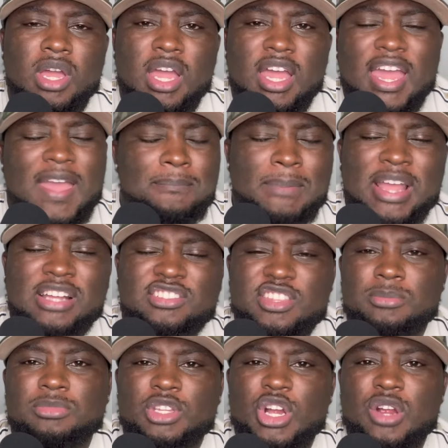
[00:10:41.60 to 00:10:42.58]
it makes
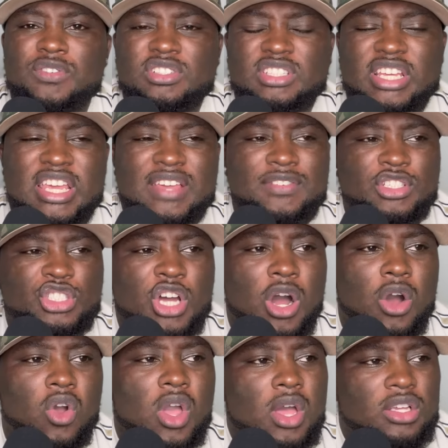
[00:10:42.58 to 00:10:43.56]
them nervous to even
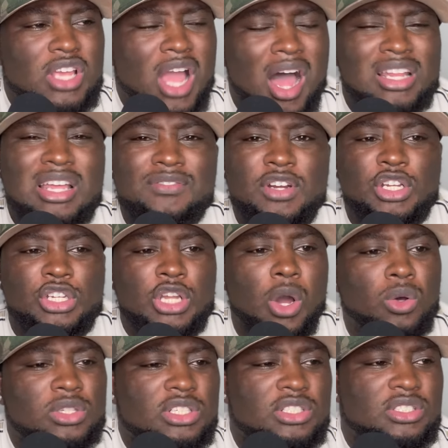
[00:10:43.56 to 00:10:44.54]
talk. Y'all ever
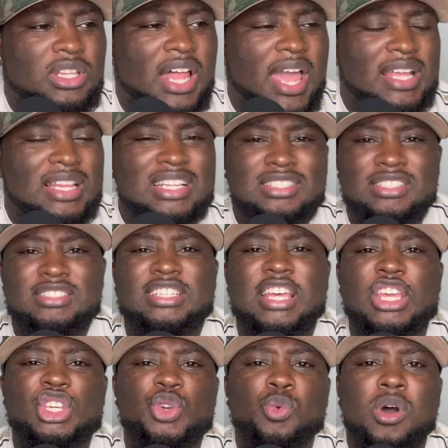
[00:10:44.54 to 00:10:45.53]
notice, like, let's just say
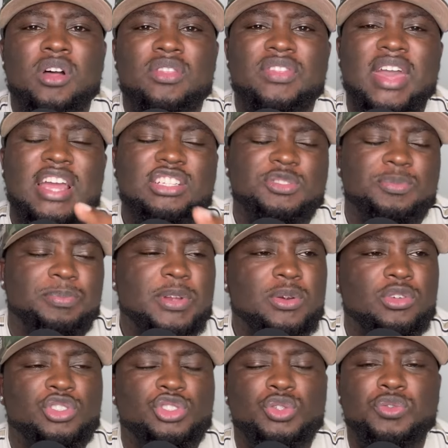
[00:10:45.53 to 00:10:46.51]
you are that
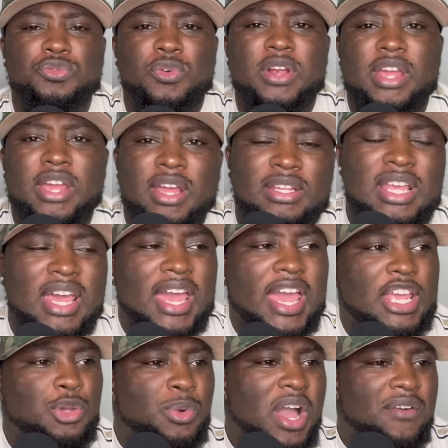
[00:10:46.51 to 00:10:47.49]
spiritual friend
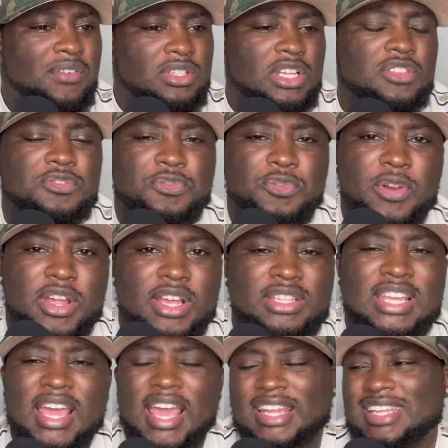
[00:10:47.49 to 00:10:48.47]
and you have another friend
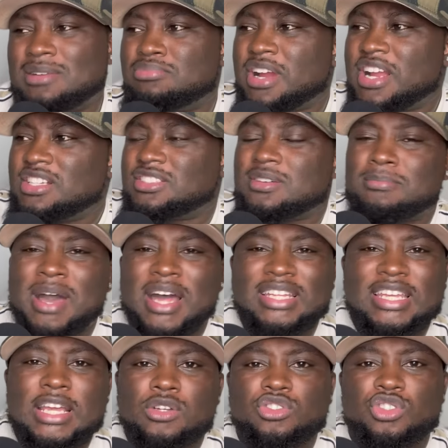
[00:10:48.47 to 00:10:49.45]
and they bring
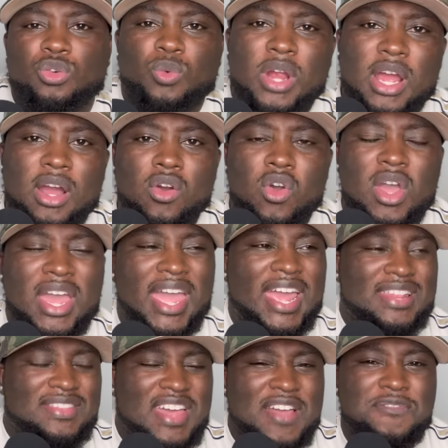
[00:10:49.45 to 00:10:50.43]
somebody else around,
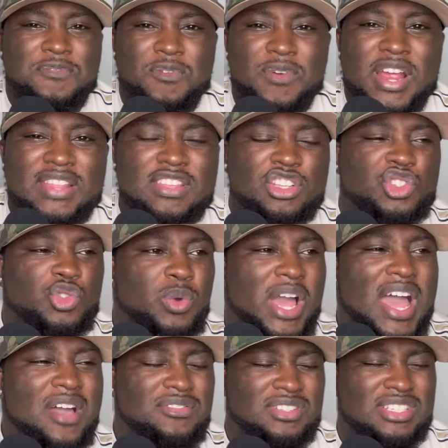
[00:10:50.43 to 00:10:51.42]
and that friend that you
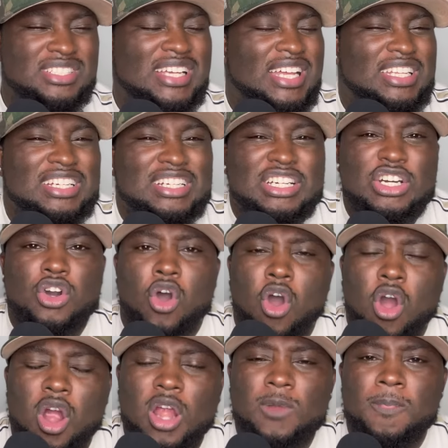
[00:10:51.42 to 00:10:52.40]
have just got a good
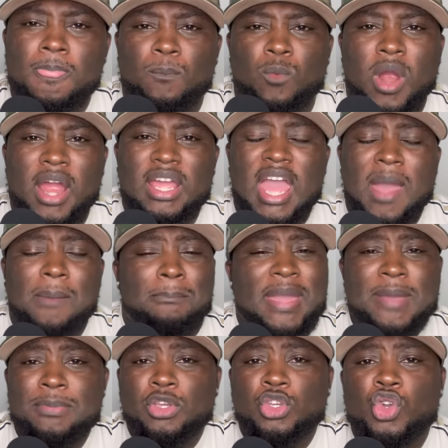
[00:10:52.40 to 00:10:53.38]
heart, right?
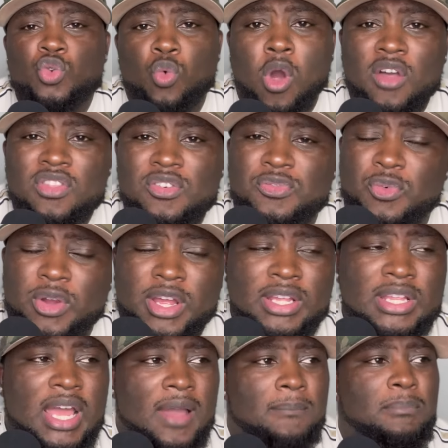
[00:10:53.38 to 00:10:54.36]
Maybe you are the friend,
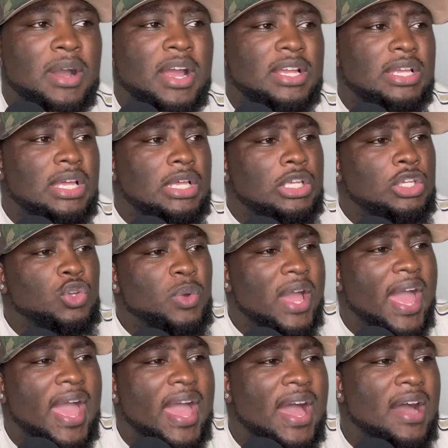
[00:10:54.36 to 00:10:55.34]
but you
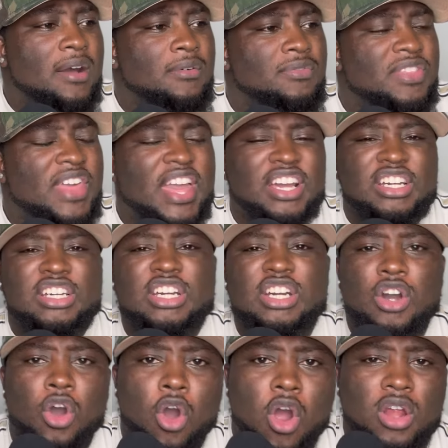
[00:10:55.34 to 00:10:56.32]
have that good
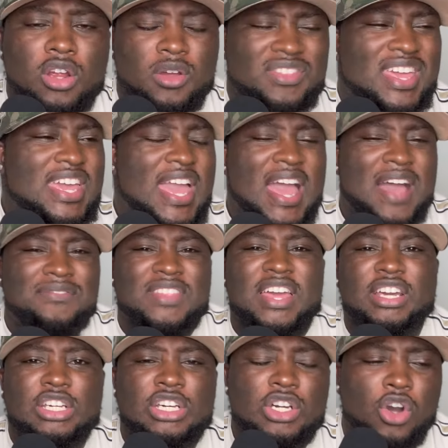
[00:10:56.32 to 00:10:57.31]
heart or they have
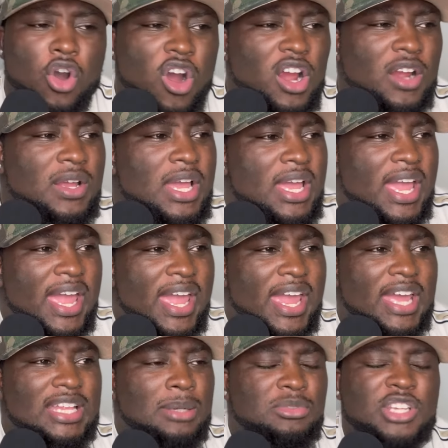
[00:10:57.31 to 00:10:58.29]
that good heart.
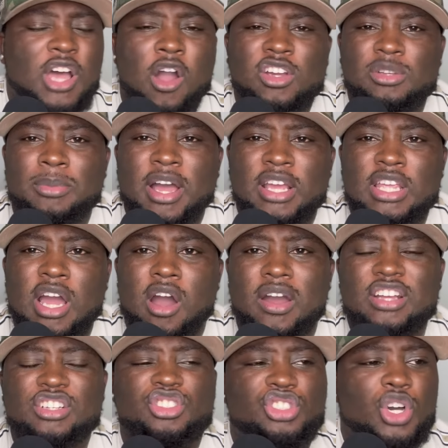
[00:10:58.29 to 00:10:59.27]
And I'm talking about y'all,
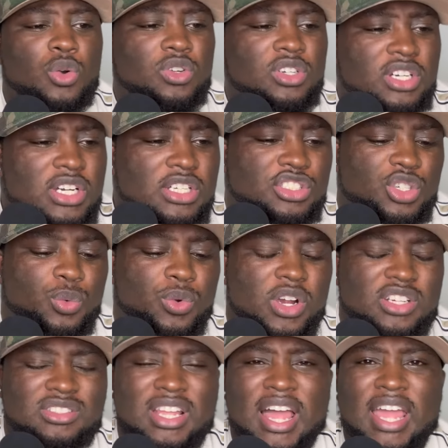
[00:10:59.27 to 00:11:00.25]
it's so good to where
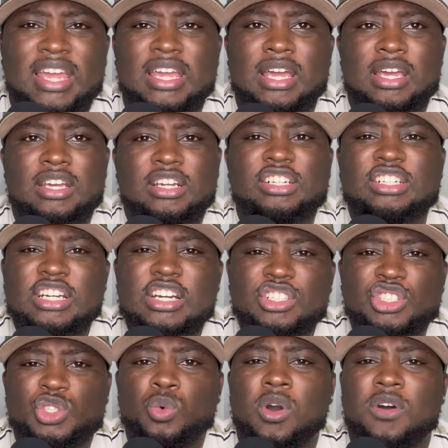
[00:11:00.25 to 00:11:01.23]
it's like good to a